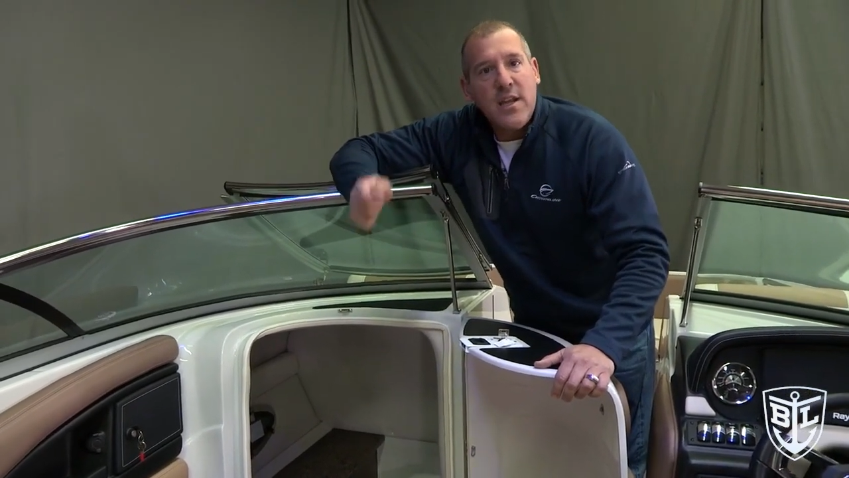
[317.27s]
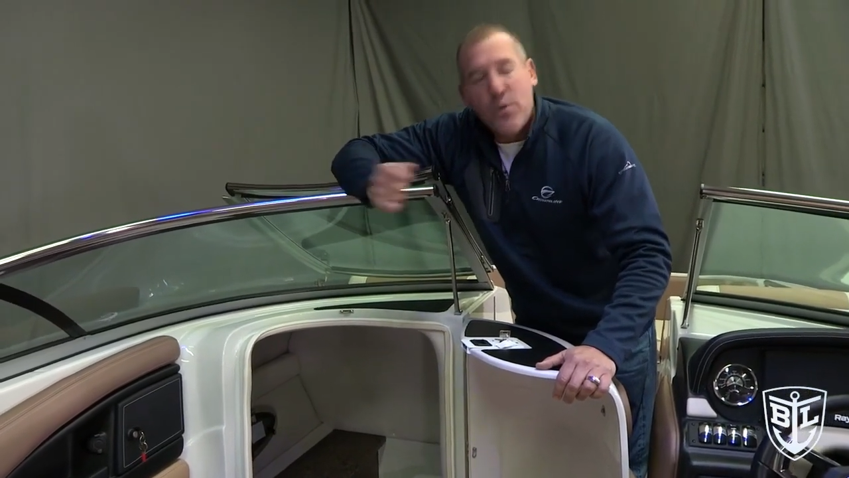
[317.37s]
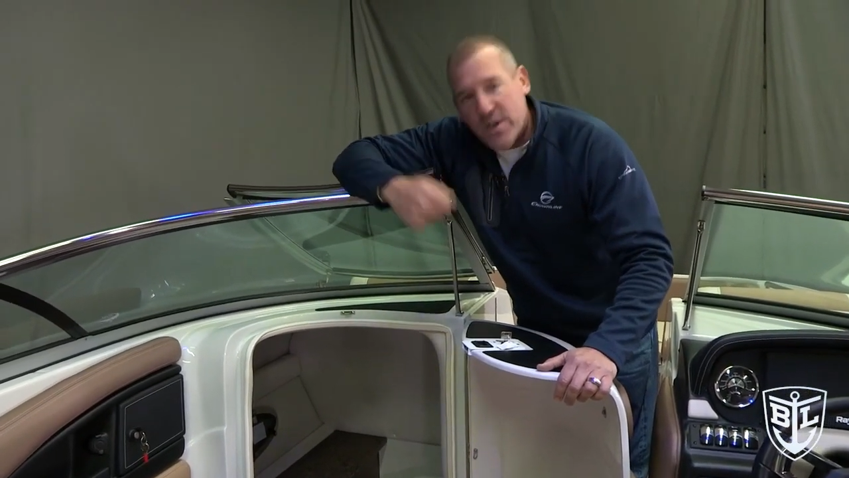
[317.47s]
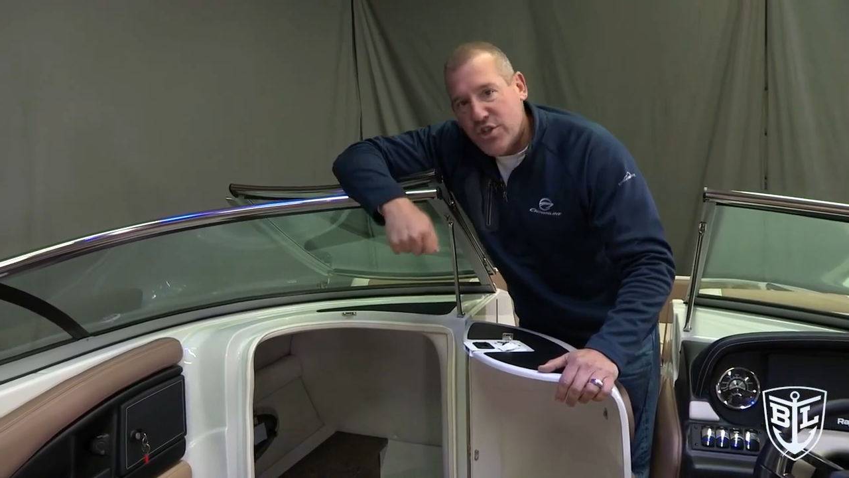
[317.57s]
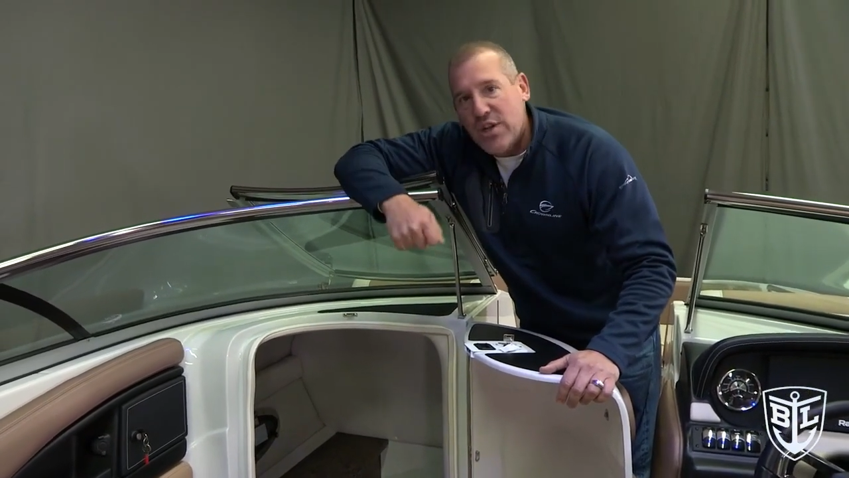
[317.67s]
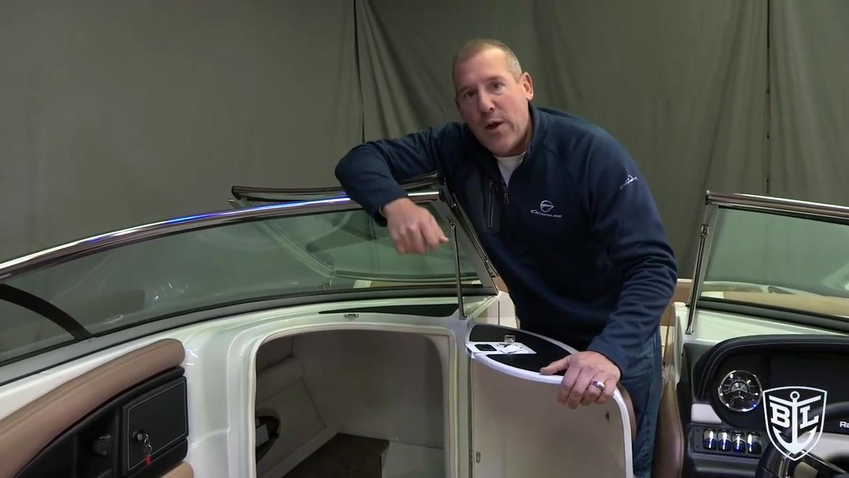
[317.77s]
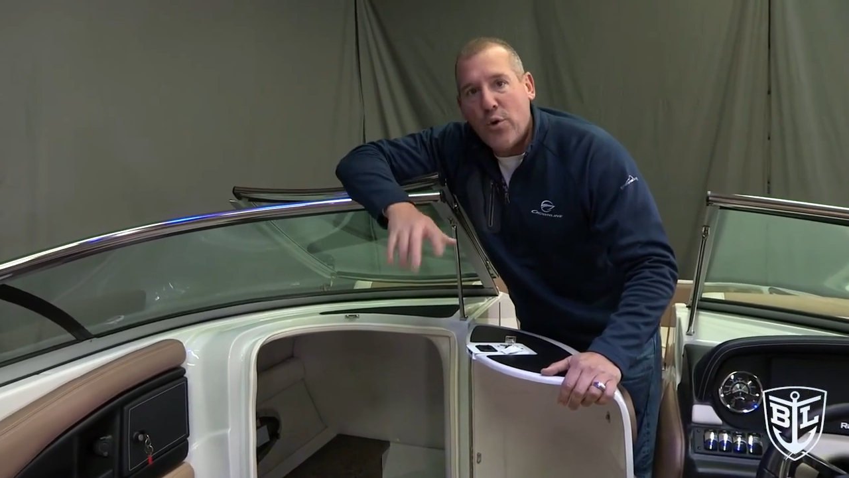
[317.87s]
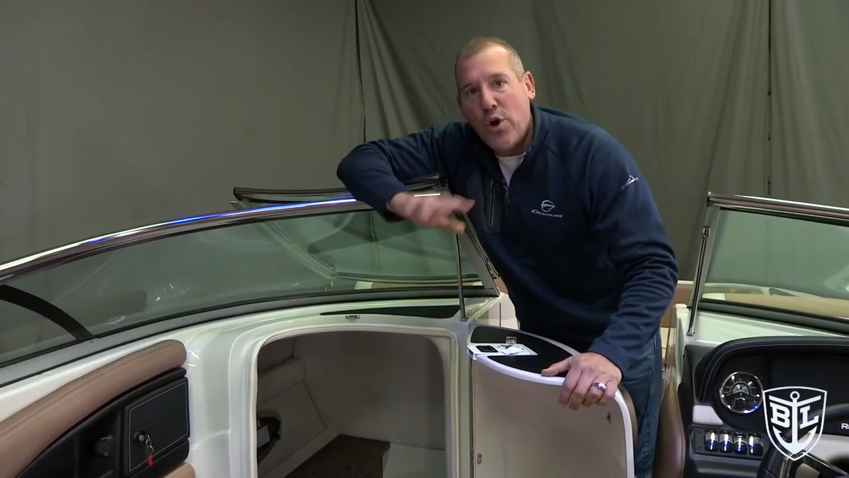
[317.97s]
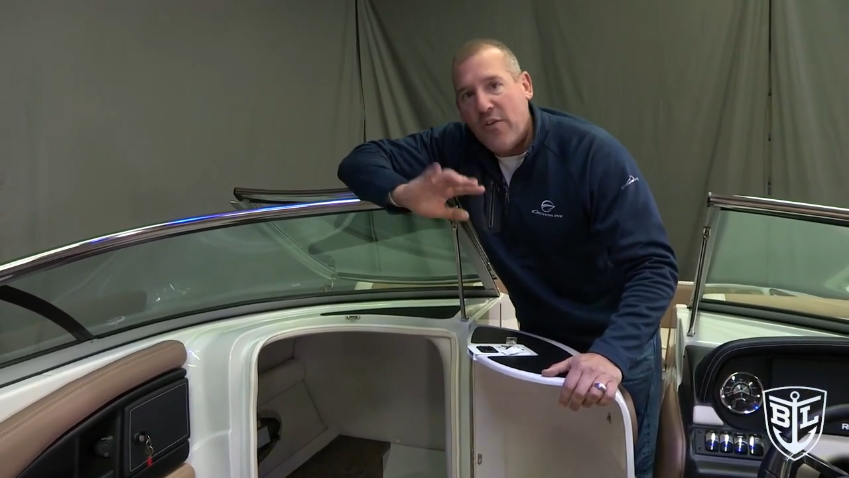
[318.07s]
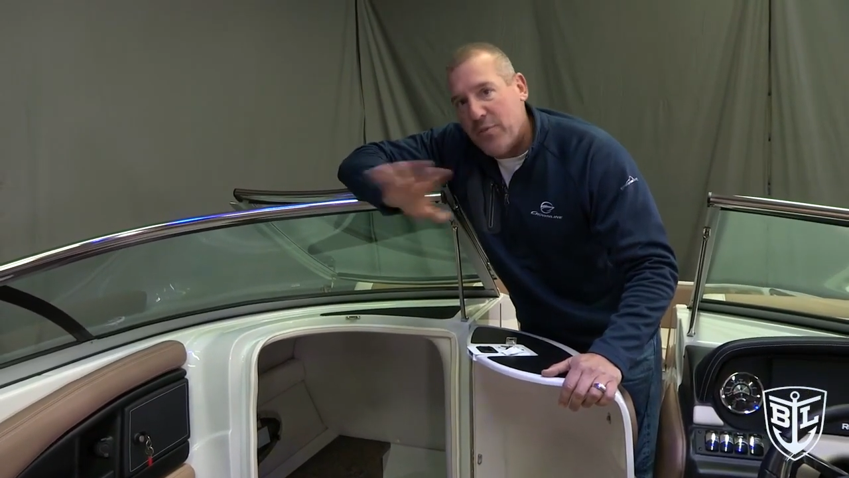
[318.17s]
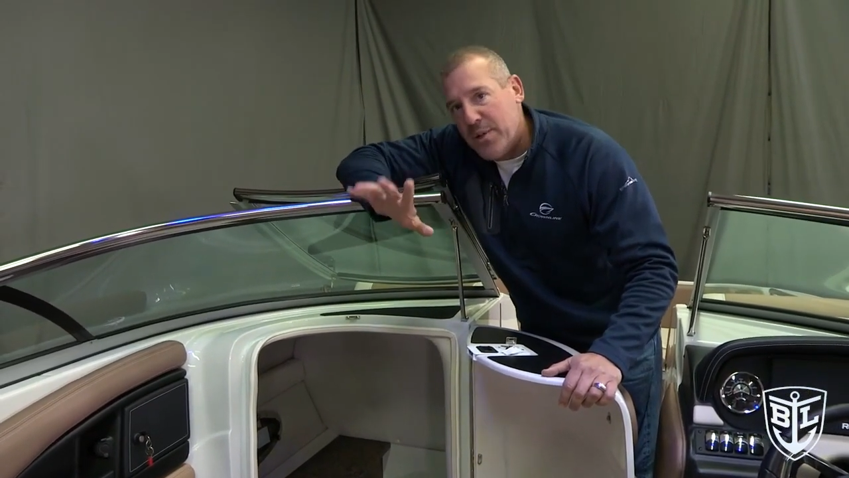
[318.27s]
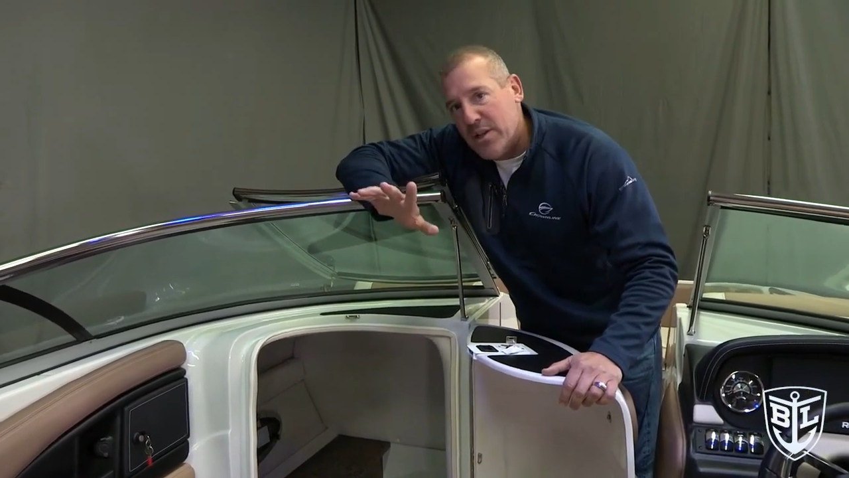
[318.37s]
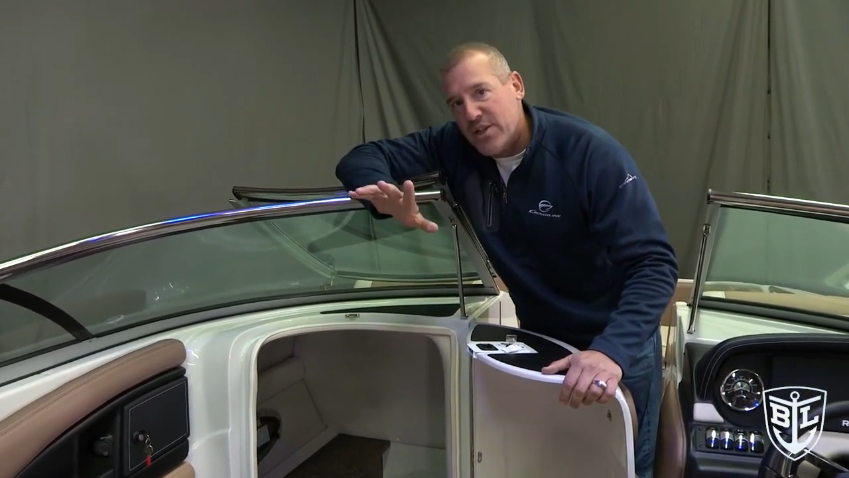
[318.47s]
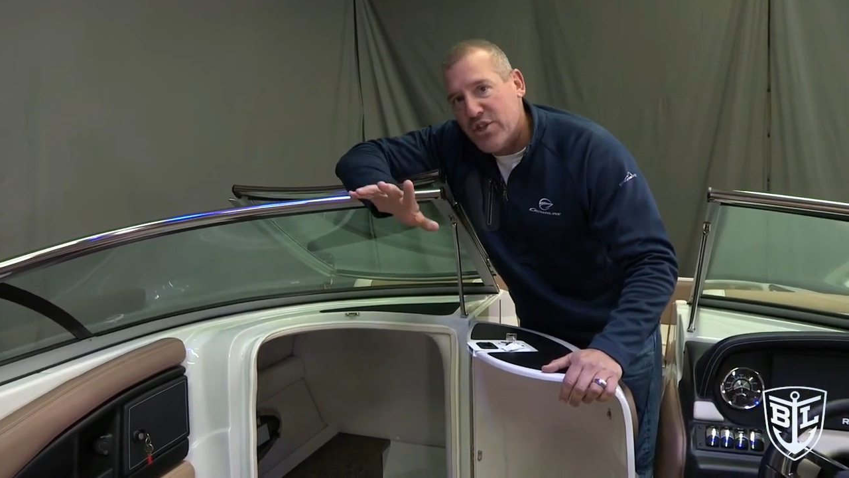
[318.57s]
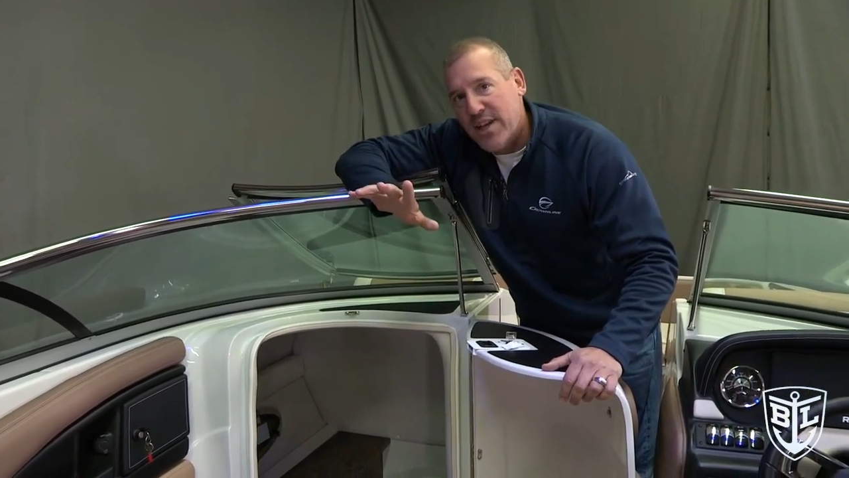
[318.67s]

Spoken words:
You want to shower off and be able to